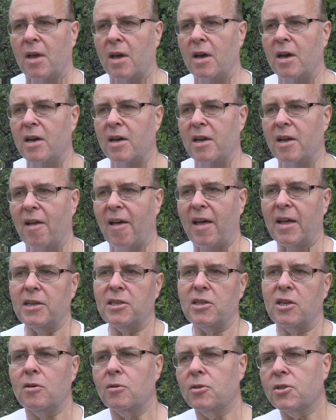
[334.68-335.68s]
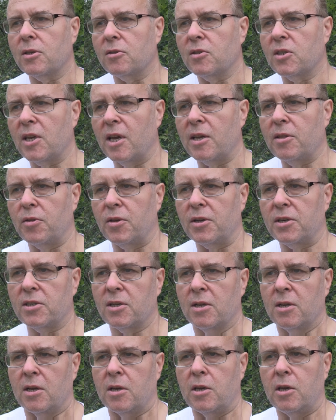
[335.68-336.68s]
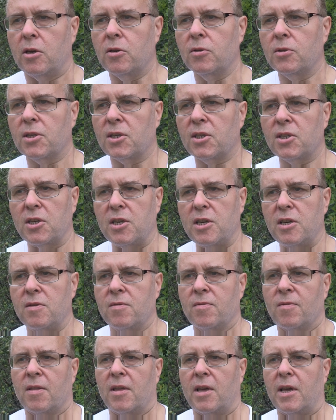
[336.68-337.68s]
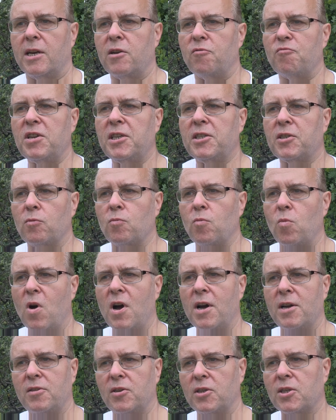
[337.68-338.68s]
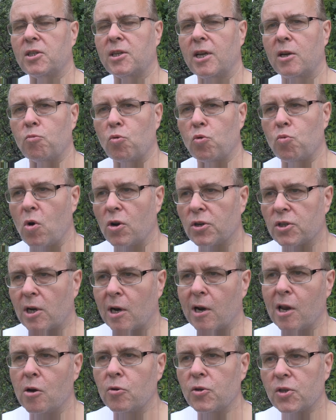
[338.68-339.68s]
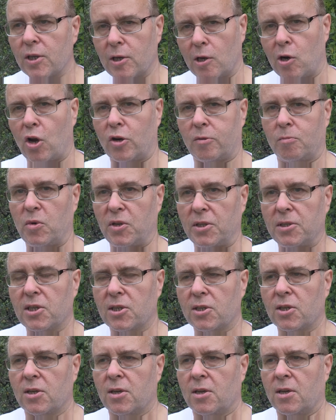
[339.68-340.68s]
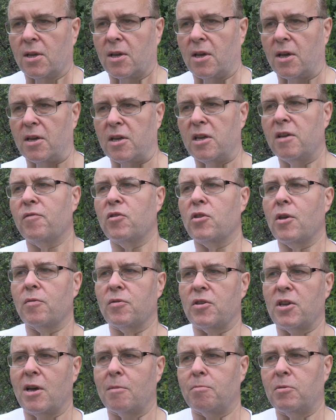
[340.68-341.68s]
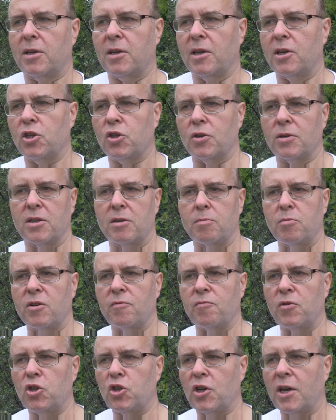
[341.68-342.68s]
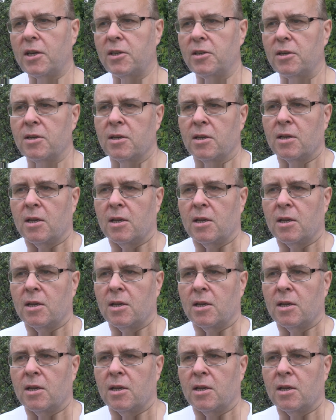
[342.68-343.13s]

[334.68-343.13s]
And he also said that he couldn't see any reason why the estate would want to close the allotments, even though the application had been rejected.